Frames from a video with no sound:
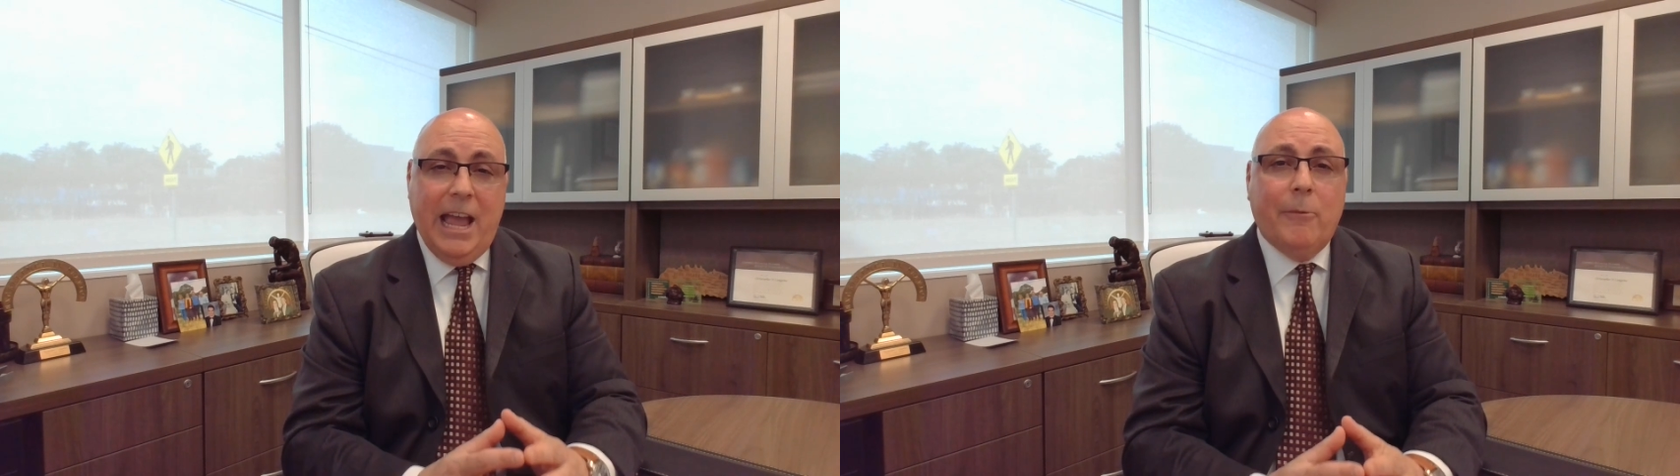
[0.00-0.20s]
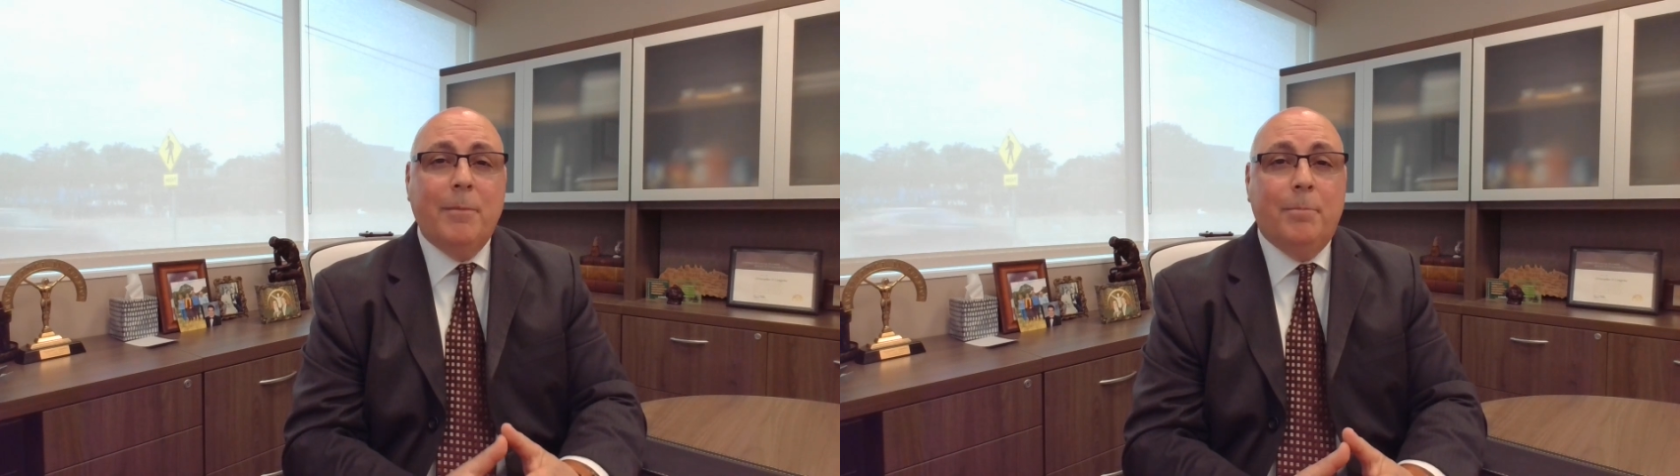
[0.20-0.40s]

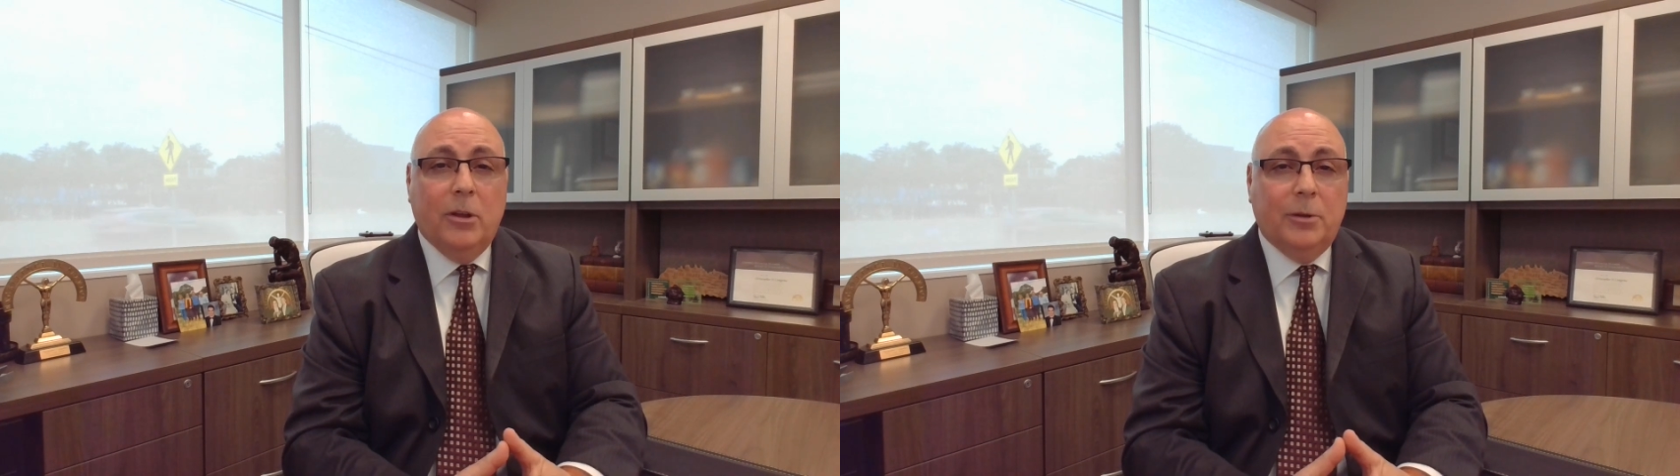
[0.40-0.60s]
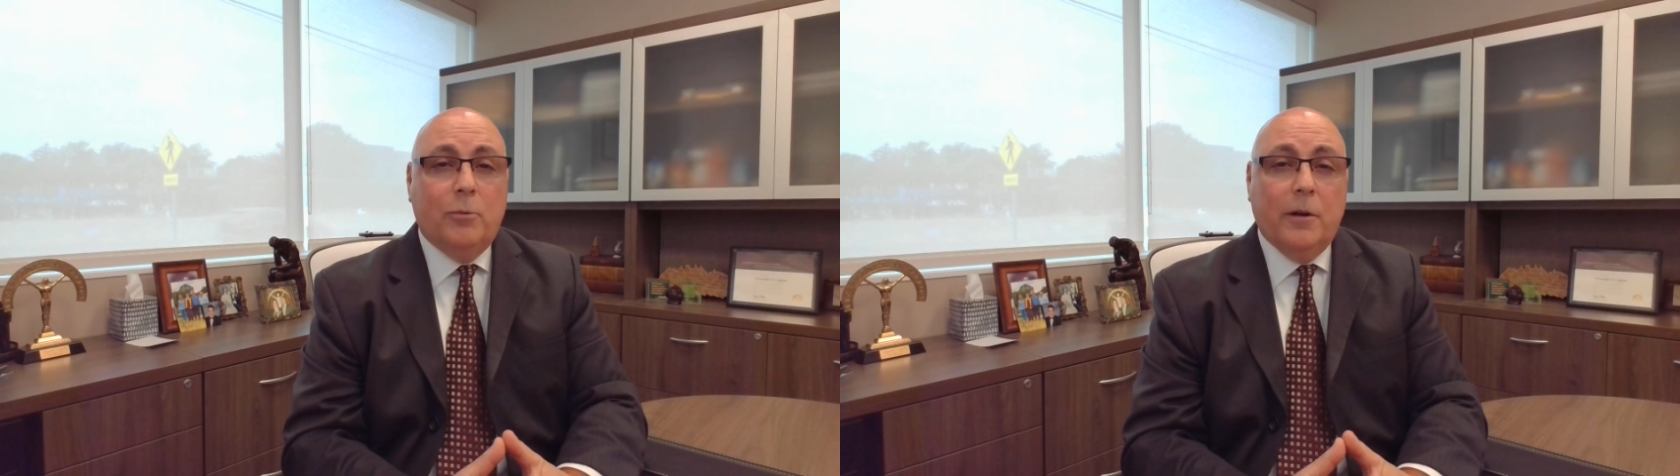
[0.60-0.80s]
how we
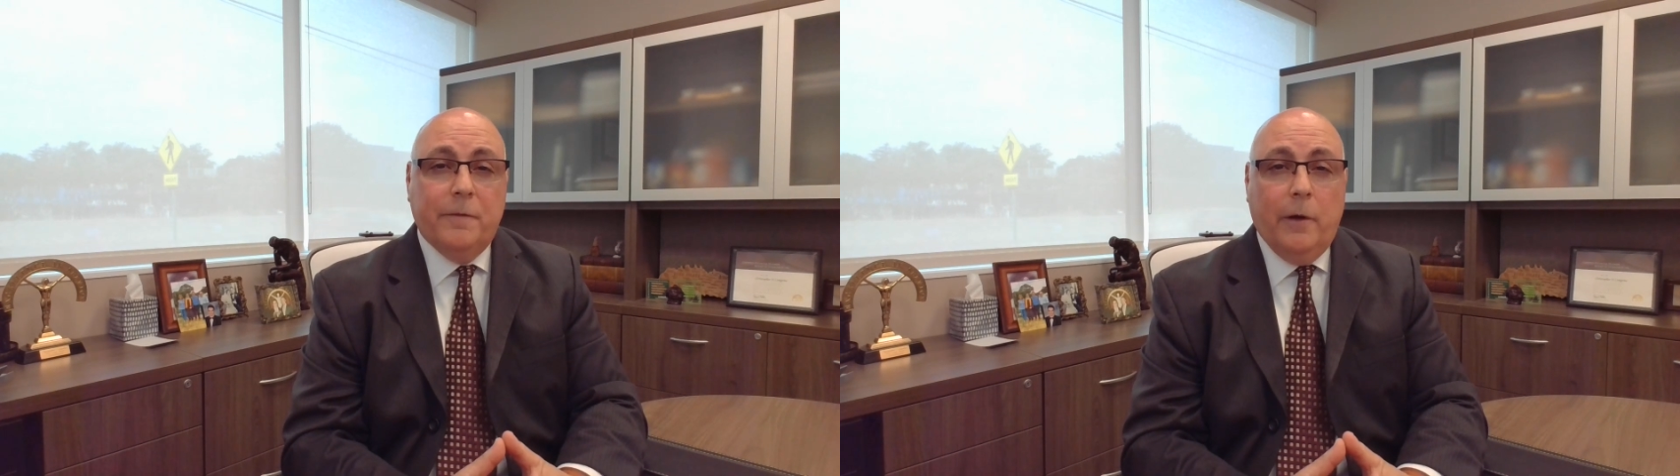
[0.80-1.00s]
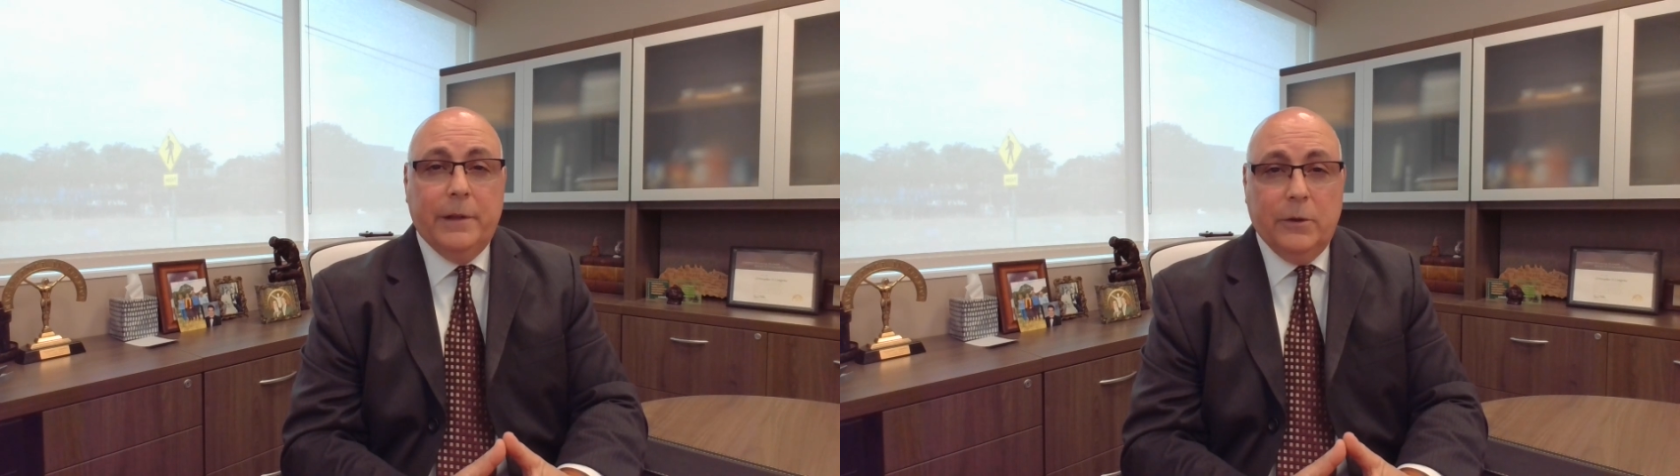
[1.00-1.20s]
build
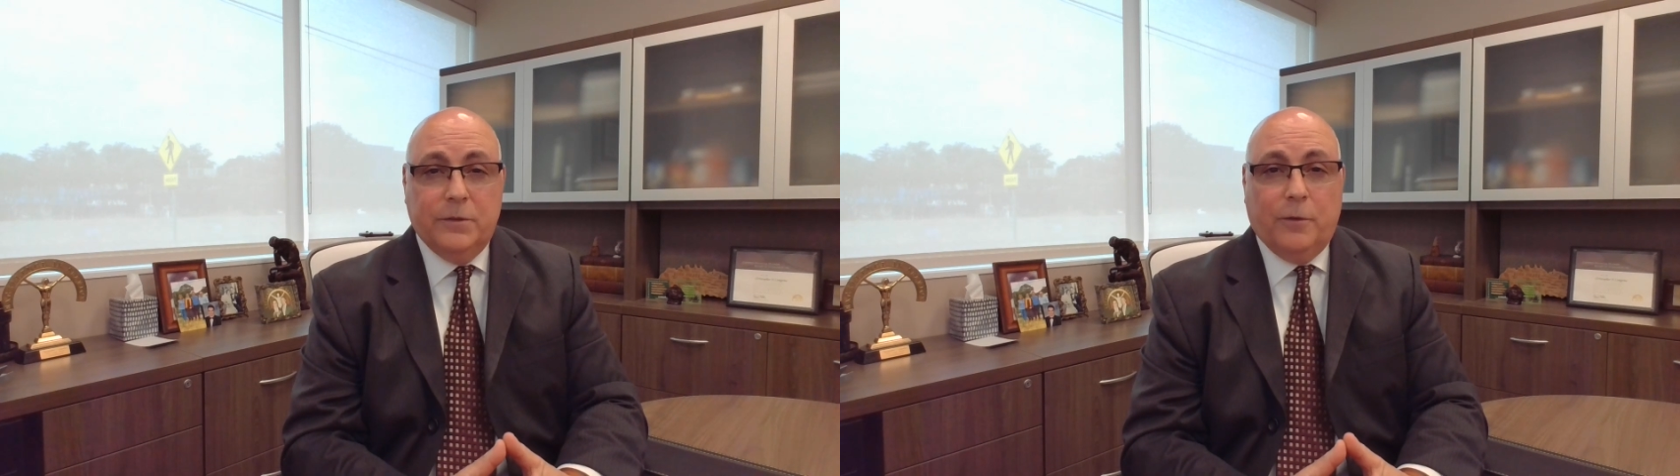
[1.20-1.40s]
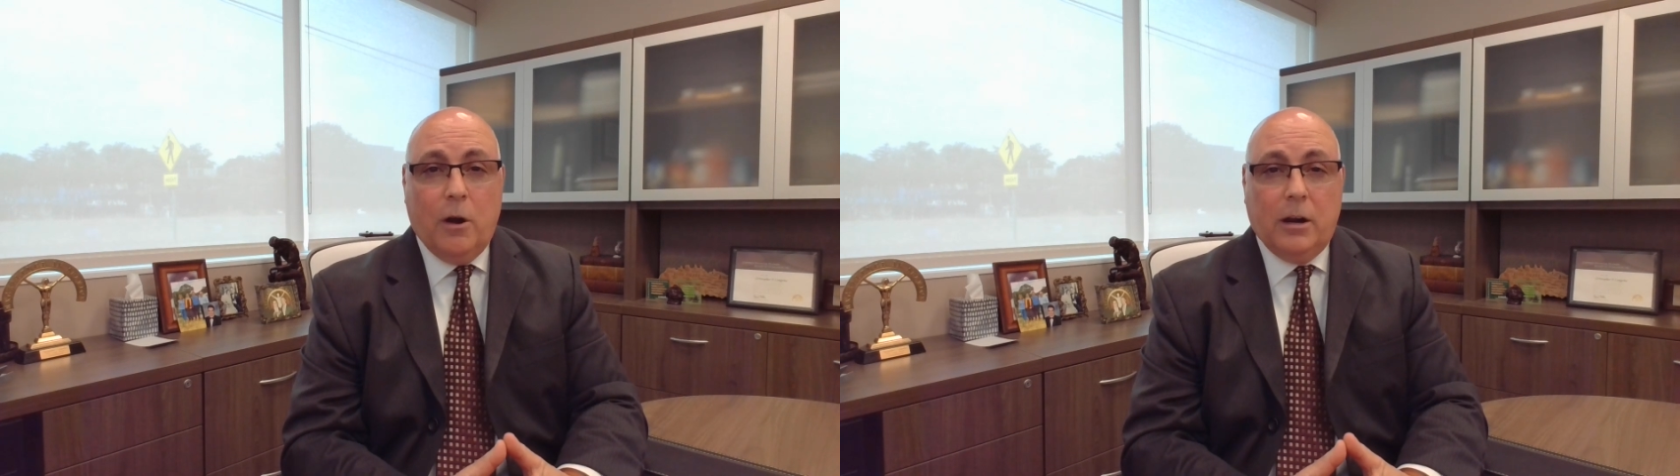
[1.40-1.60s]

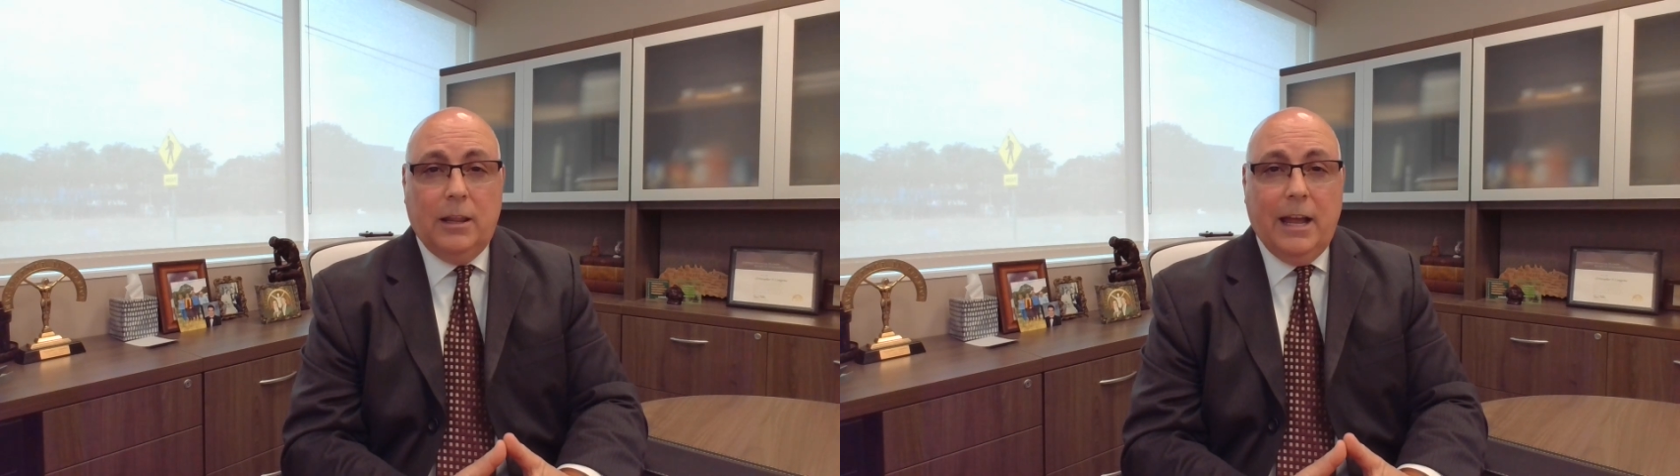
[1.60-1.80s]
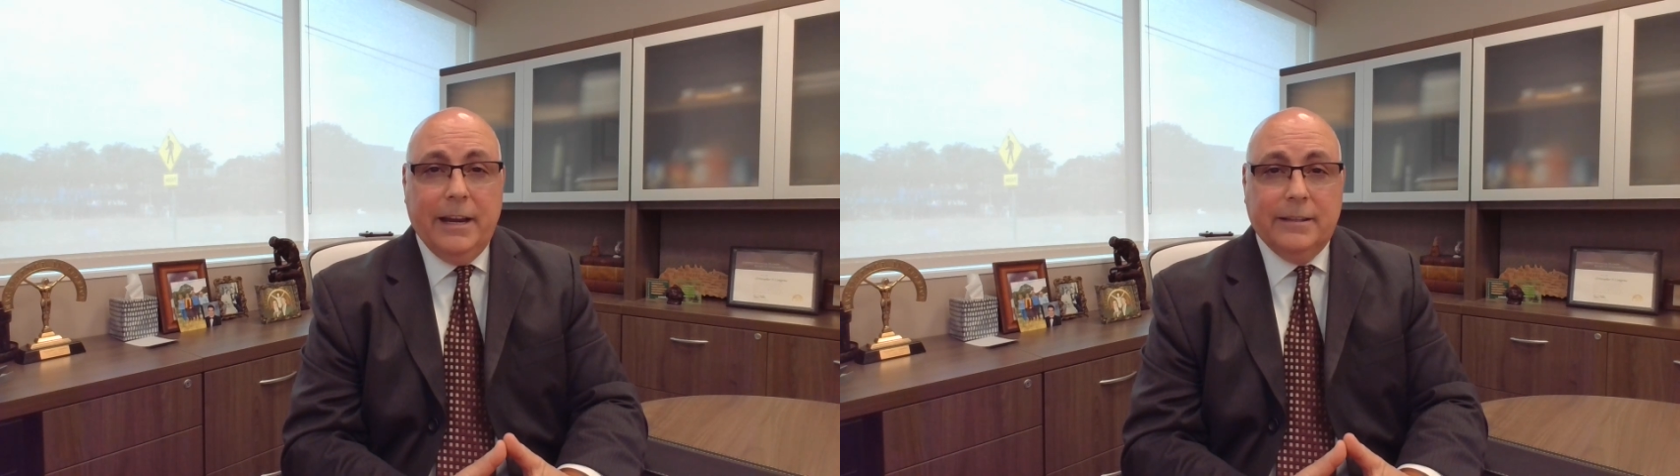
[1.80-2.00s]
portfolios for our
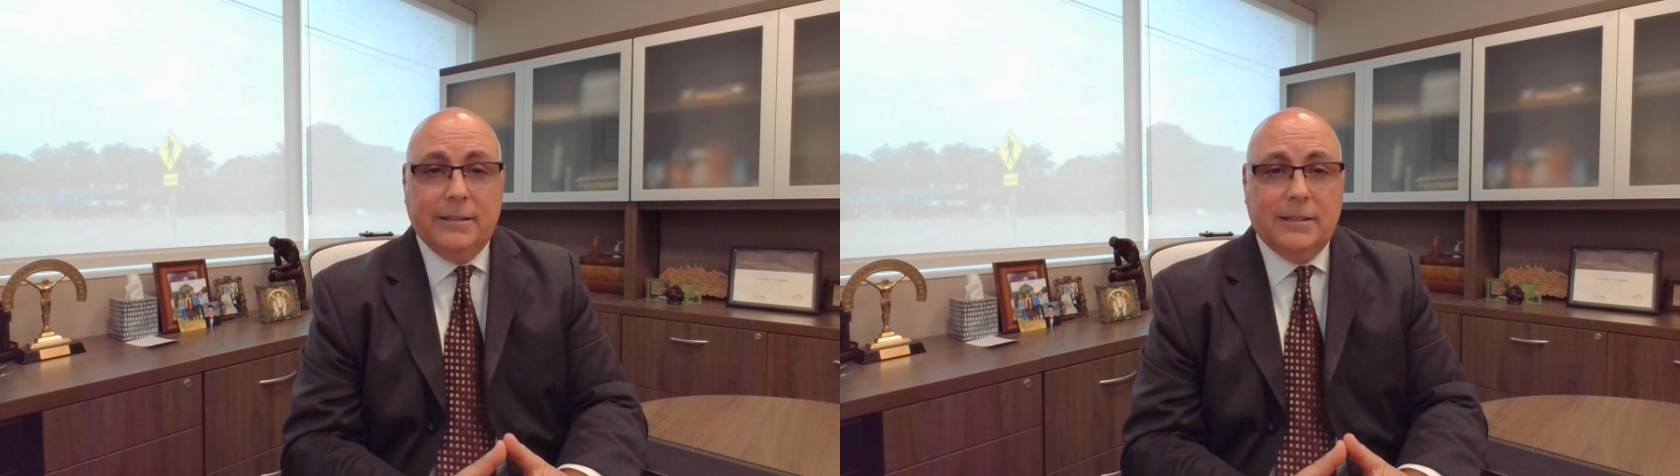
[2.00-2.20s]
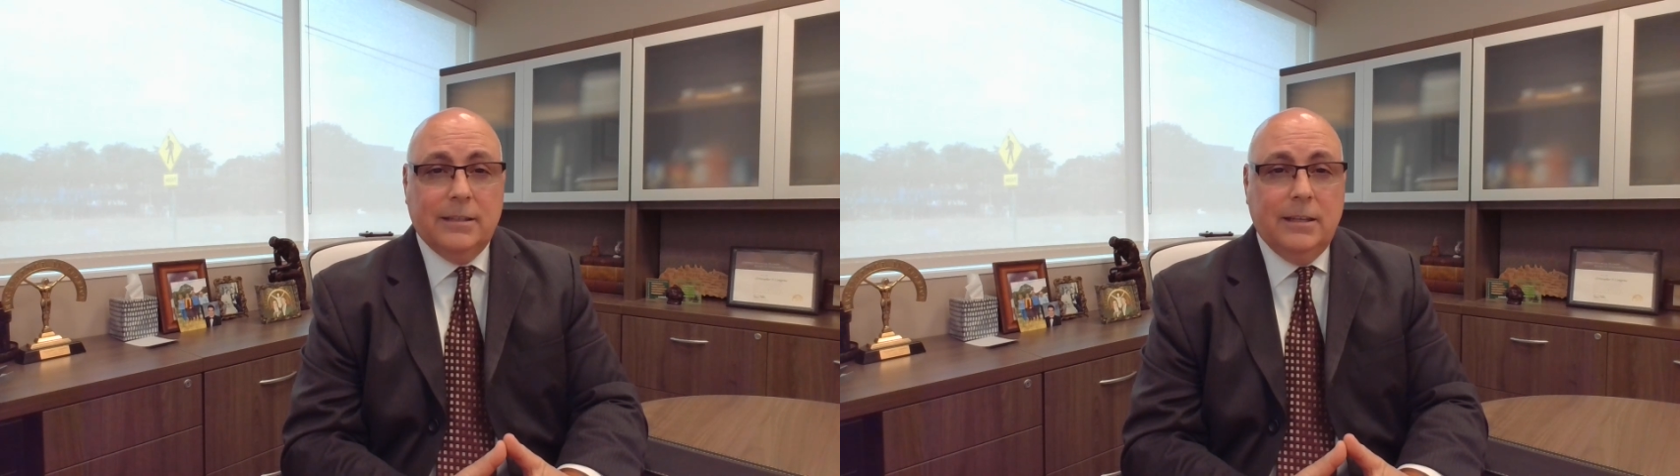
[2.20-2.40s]

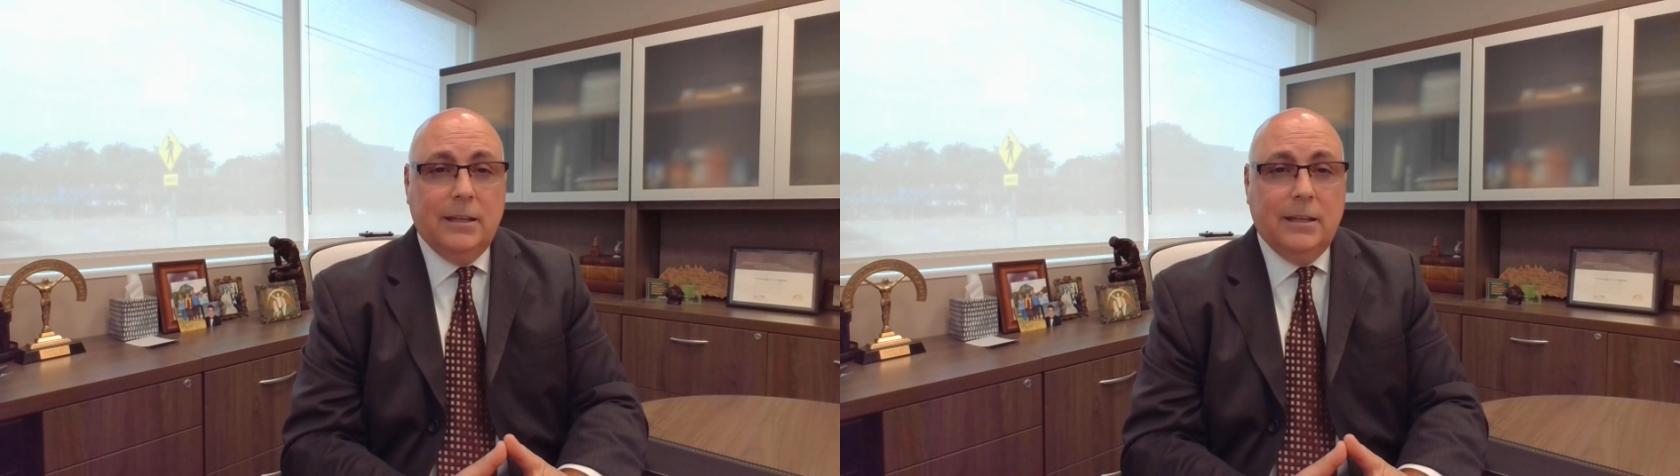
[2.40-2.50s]
clients.